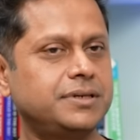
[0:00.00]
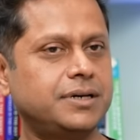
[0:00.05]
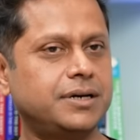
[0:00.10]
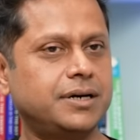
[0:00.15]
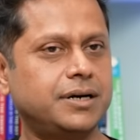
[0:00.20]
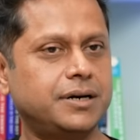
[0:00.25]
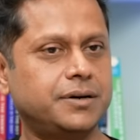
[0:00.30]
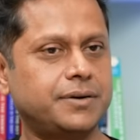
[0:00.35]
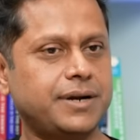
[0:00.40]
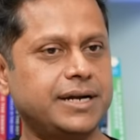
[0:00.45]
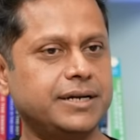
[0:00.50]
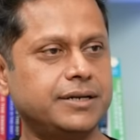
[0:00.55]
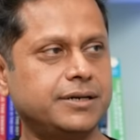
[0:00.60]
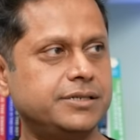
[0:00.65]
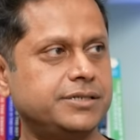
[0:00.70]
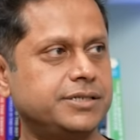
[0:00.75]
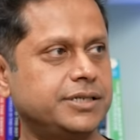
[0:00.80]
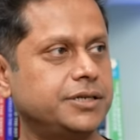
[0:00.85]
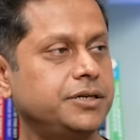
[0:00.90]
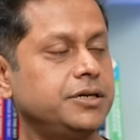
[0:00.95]
uh, right
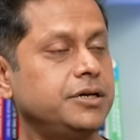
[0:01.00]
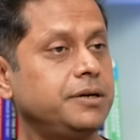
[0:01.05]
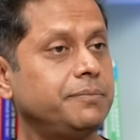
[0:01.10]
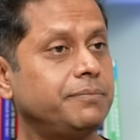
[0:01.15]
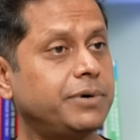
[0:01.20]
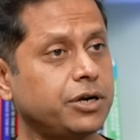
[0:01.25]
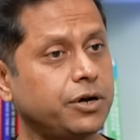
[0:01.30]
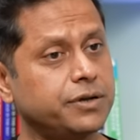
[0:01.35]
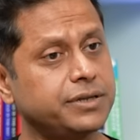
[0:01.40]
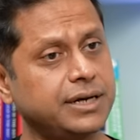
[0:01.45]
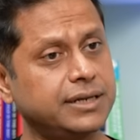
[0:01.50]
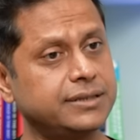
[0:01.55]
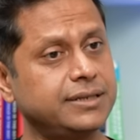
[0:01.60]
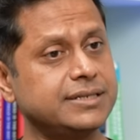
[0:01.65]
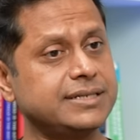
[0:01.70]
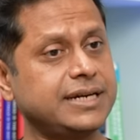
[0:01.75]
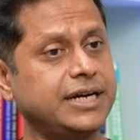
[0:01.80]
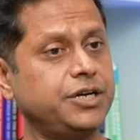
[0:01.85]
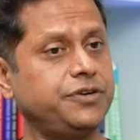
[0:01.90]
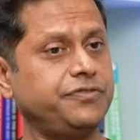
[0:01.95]
culture. But on the other
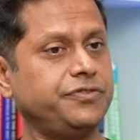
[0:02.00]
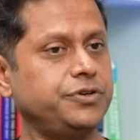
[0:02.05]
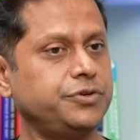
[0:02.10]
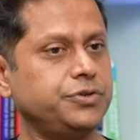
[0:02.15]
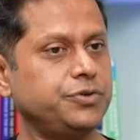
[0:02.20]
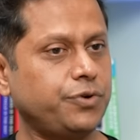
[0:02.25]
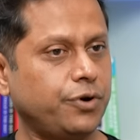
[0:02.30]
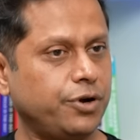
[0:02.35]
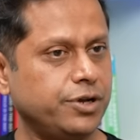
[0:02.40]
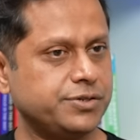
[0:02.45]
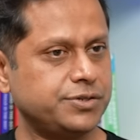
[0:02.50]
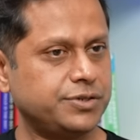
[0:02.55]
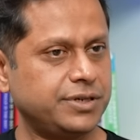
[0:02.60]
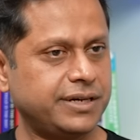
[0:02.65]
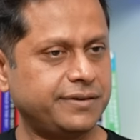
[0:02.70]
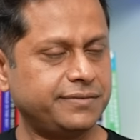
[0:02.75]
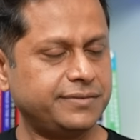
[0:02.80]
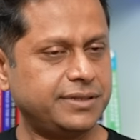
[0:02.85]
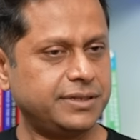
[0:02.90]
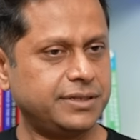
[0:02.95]
side of you know, you also
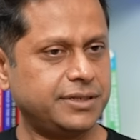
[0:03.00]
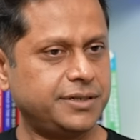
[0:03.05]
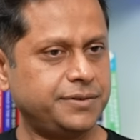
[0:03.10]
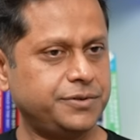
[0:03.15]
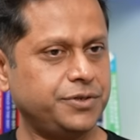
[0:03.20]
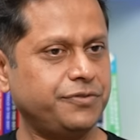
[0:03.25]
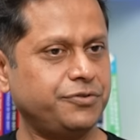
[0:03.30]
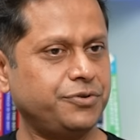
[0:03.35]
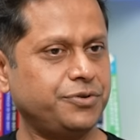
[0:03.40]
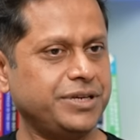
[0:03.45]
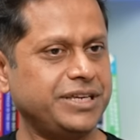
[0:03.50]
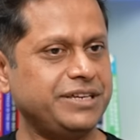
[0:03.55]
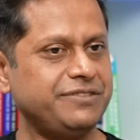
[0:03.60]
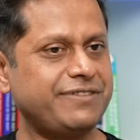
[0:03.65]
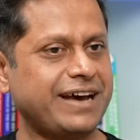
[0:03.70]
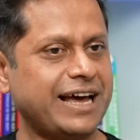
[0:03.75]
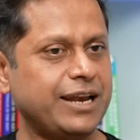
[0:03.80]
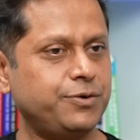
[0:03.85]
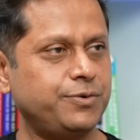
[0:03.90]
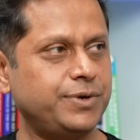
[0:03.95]
have the you have to
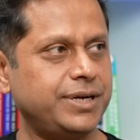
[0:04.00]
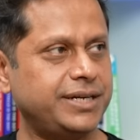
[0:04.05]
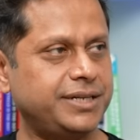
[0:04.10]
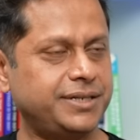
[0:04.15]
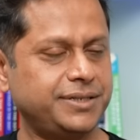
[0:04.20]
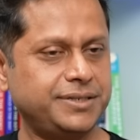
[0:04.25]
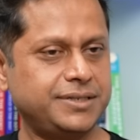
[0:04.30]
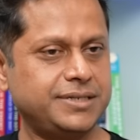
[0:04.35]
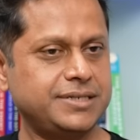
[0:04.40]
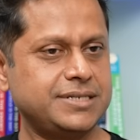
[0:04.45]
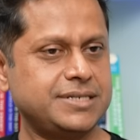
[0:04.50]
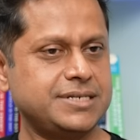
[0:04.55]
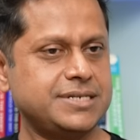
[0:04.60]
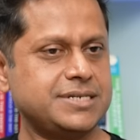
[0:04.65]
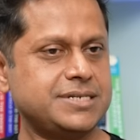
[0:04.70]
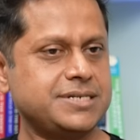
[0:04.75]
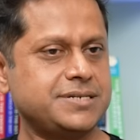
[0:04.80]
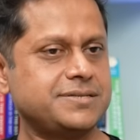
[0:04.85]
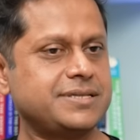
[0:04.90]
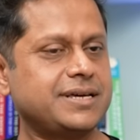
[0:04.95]
evaluate
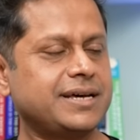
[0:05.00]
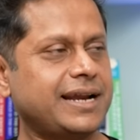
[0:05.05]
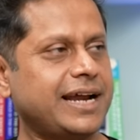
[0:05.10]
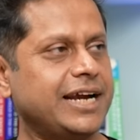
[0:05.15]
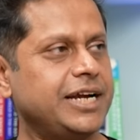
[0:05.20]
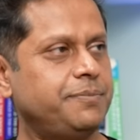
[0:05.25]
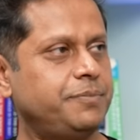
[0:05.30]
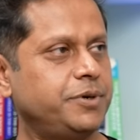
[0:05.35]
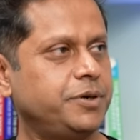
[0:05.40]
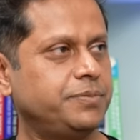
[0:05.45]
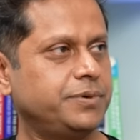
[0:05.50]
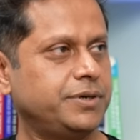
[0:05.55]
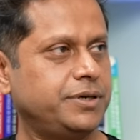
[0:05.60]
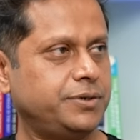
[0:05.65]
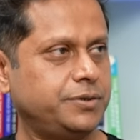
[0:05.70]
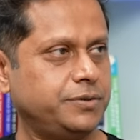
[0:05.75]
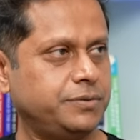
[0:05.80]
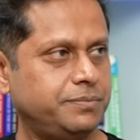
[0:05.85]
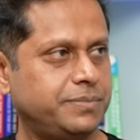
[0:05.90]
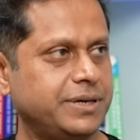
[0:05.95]
the right people
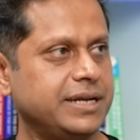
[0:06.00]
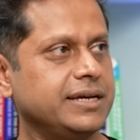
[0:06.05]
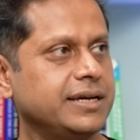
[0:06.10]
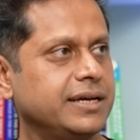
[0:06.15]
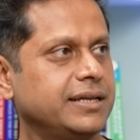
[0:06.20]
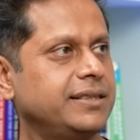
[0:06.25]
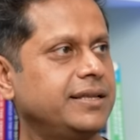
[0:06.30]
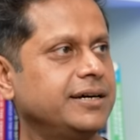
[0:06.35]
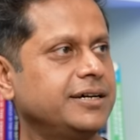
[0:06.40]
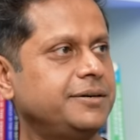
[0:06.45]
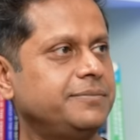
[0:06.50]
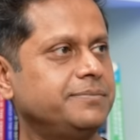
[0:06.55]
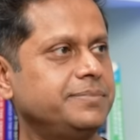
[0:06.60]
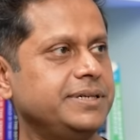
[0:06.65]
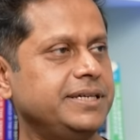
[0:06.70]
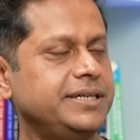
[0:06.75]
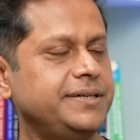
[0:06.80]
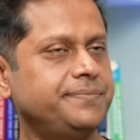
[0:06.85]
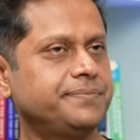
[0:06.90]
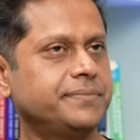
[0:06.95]
to bring in the
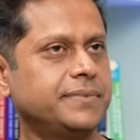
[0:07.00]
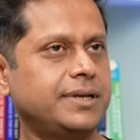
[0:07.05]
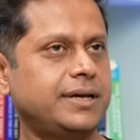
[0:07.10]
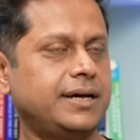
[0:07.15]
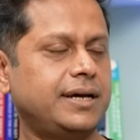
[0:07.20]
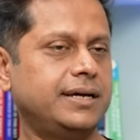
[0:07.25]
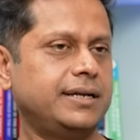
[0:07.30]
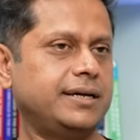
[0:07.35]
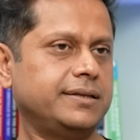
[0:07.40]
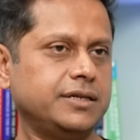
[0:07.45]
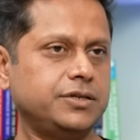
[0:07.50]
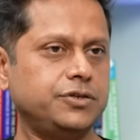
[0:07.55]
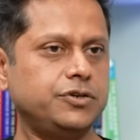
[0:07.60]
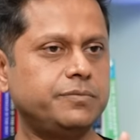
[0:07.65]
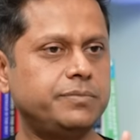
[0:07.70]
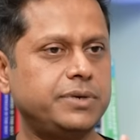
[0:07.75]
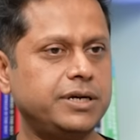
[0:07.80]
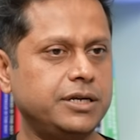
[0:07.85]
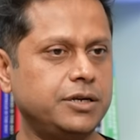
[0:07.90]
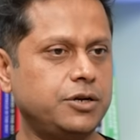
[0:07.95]
company. And I think you're
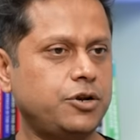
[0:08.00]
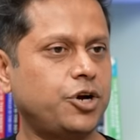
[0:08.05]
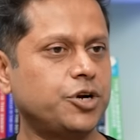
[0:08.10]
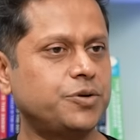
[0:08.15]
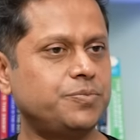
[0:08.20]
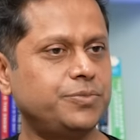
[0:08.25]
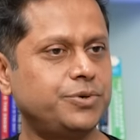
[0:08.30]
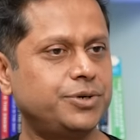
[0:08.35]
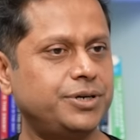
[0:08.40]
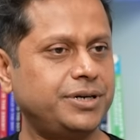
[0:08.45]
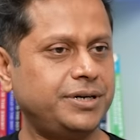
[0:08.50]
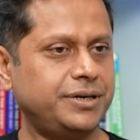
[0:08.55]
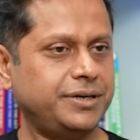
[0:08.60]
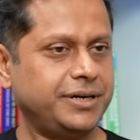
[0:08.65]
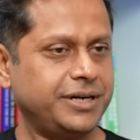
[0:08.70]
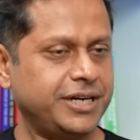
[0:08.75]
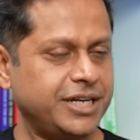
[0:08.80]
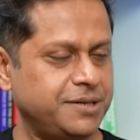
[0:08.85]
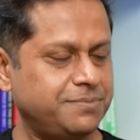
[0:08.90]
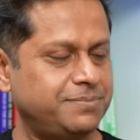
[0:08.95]
building a lot more
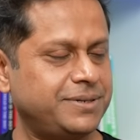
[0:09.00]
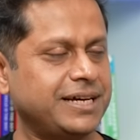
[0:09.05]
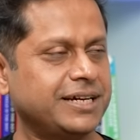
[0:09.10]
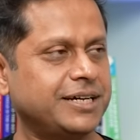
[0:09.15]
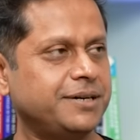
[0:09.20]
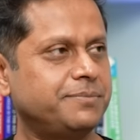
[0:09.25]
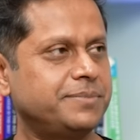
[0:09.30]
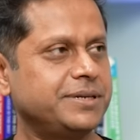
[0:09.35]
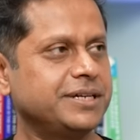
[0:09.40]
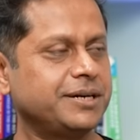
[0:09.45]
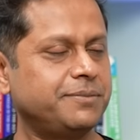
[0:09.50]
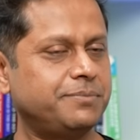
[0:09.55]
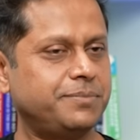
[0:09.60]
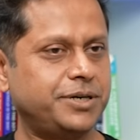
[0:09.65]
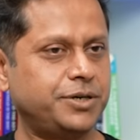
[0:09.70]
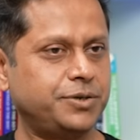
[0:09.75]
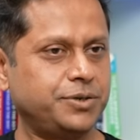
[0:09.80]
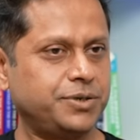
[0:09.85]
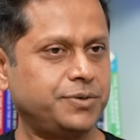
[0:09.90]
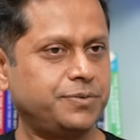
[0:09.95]
deep tech company
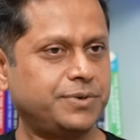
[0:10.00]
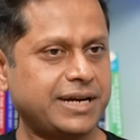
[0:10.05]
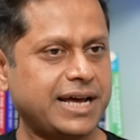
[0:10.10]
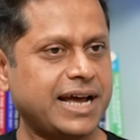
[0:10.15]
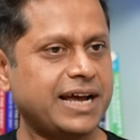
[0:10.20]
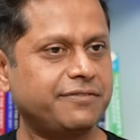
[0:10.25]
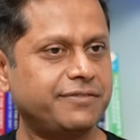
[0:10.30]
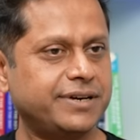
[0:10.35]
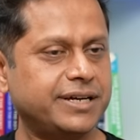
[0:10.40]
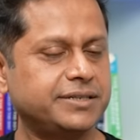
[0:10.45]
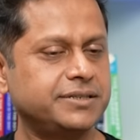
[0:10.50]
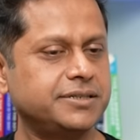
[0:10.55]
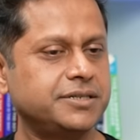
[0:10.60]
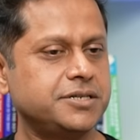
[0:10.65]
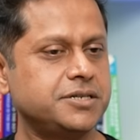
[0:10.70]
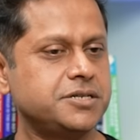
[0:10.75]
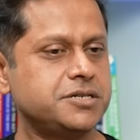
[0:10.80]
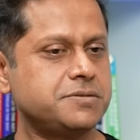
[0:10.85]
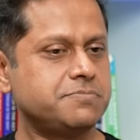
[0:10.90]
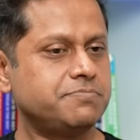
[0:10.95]
compared to you know what I have done.
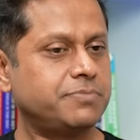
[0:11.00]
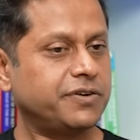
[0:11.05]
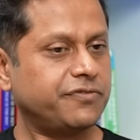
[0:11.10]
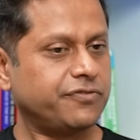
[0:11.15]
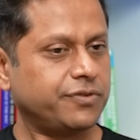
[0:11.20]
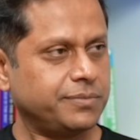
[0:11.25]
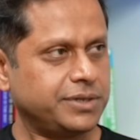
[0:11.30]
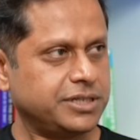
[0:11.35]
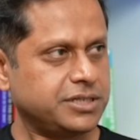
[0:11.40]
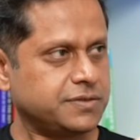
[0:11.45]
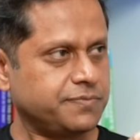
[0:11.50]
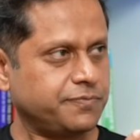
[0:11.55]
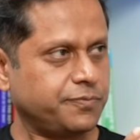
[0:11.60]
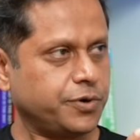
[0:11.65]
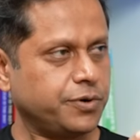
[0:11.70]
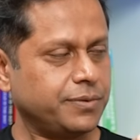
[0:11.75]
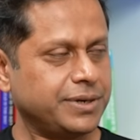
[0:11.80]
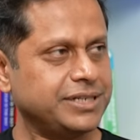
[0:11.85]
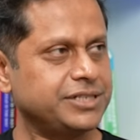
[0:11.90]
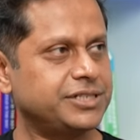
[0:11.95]
But from this
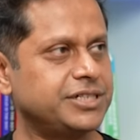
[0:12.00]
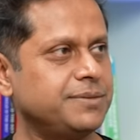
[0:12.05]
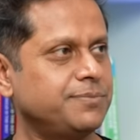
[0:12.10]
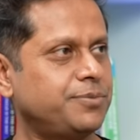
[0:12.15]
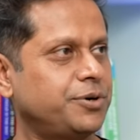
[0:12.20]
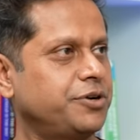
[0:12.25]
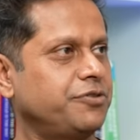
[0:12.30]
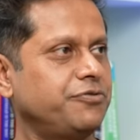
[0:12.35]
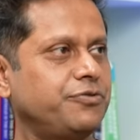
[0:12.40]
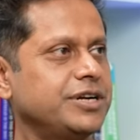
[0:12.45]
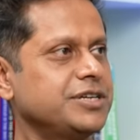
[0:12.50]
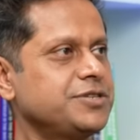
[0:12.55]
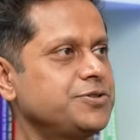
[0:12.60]
pro engineering point of view, what